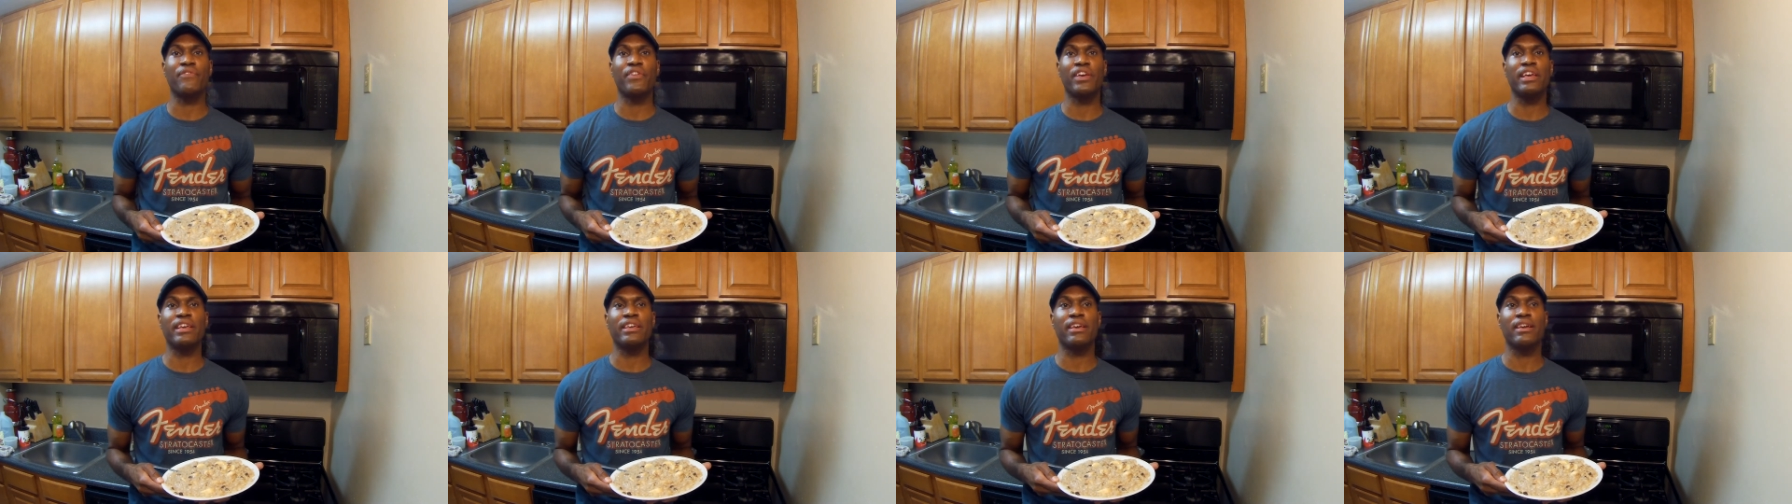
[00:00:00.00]

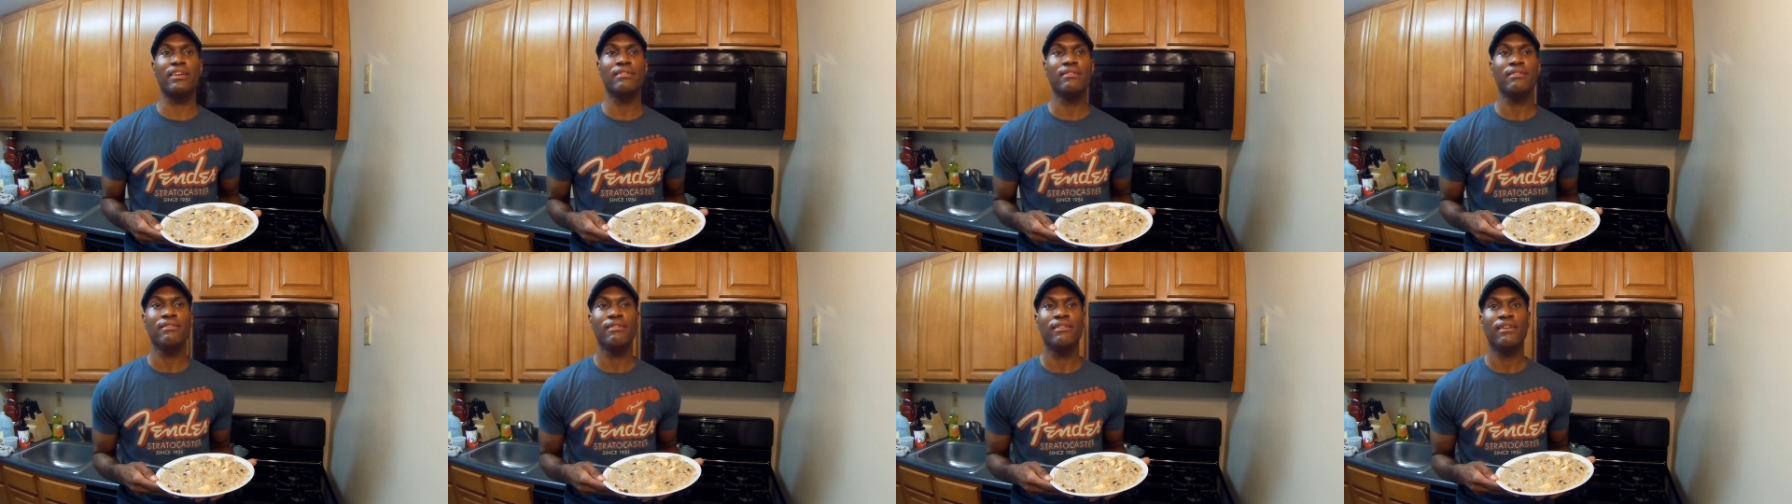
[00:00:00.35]

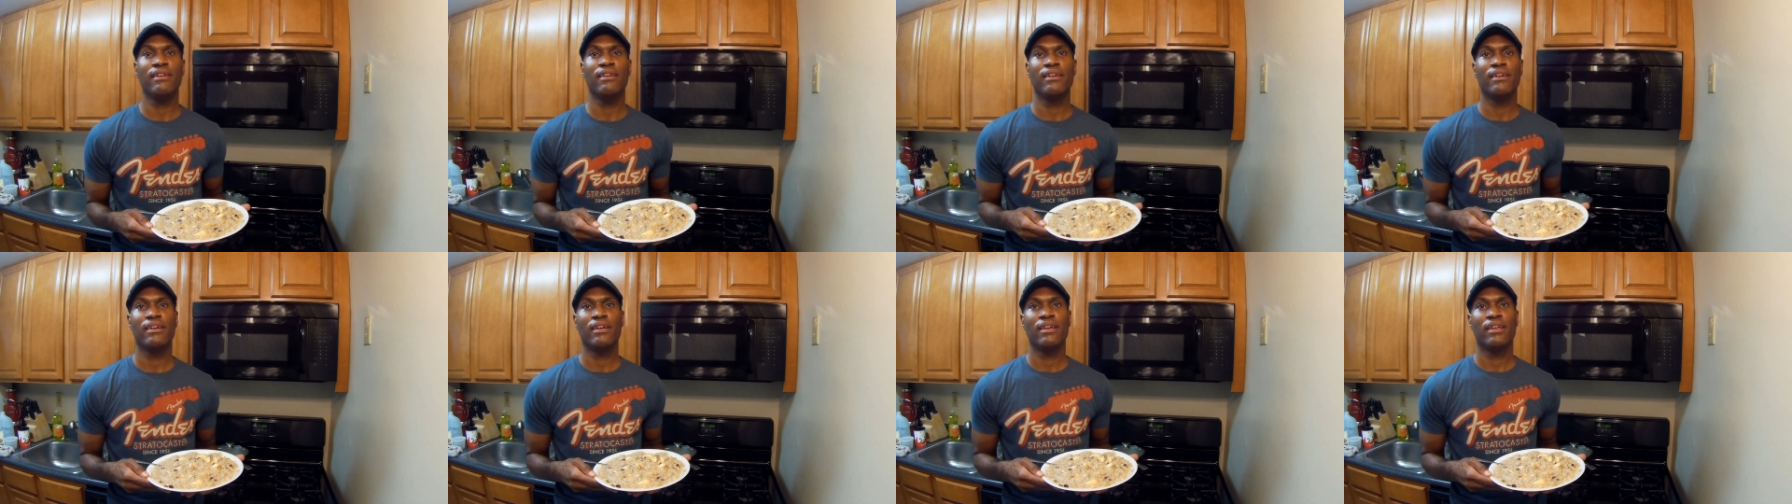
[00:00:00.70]
Vegan.
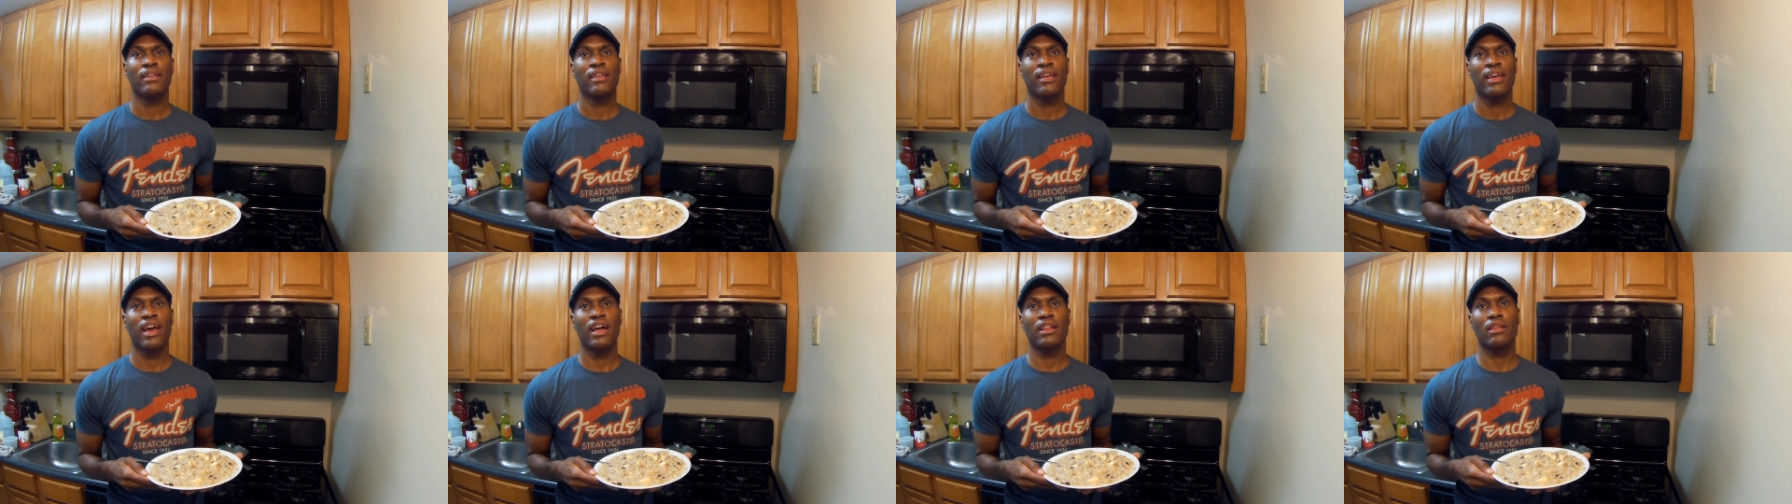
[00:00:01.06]

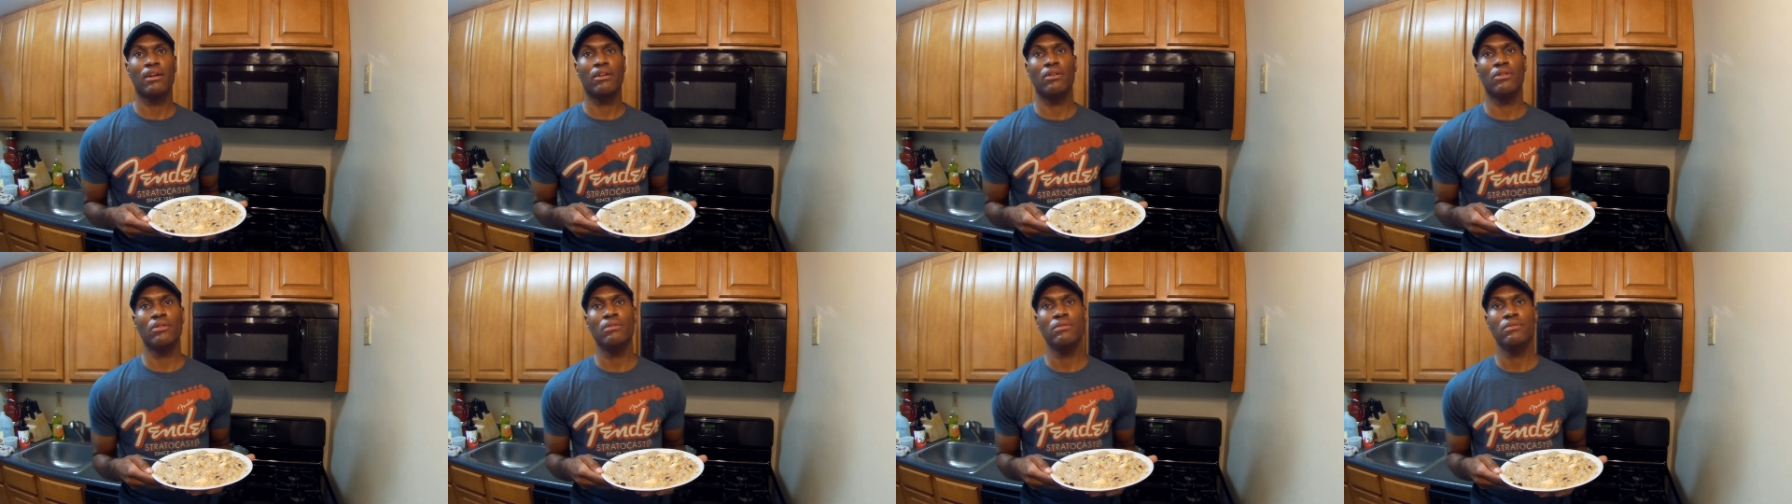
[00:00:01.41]

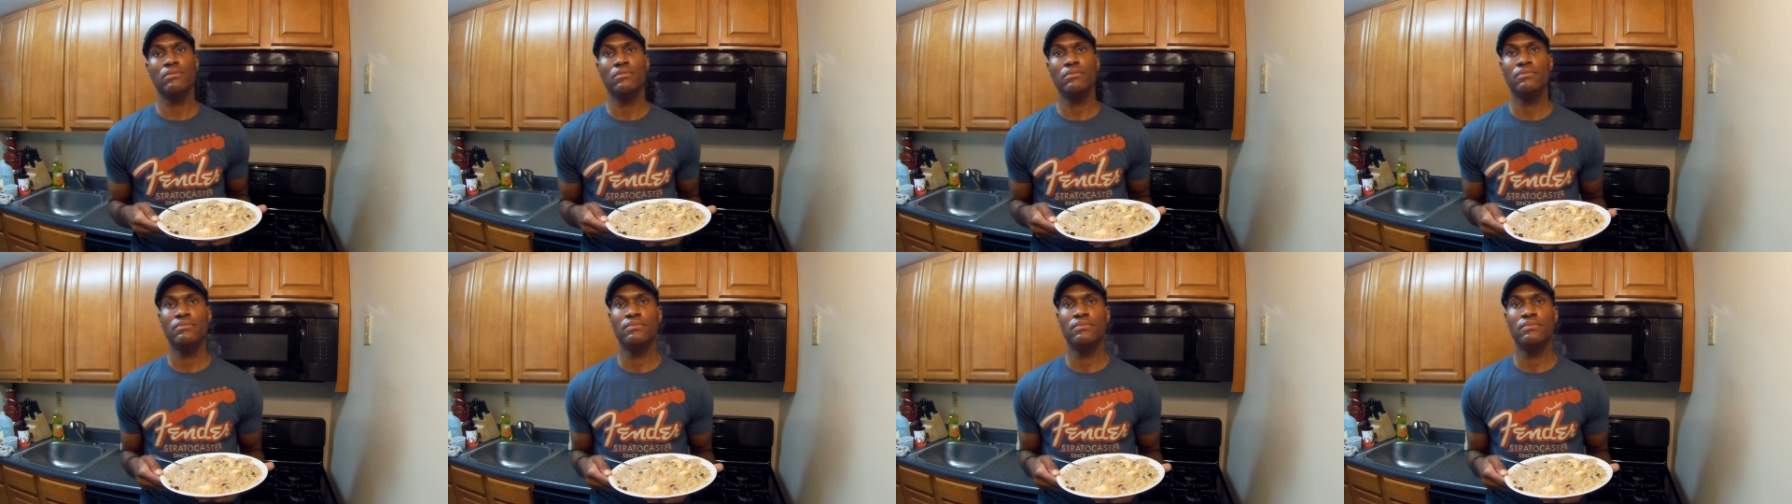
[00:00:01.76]
Hello.